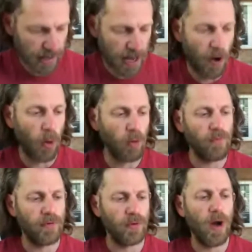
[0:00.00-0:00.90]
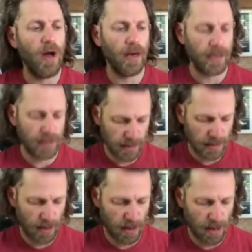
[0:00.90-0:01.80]
evolve and work.
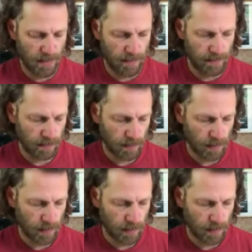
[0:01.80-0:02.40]
There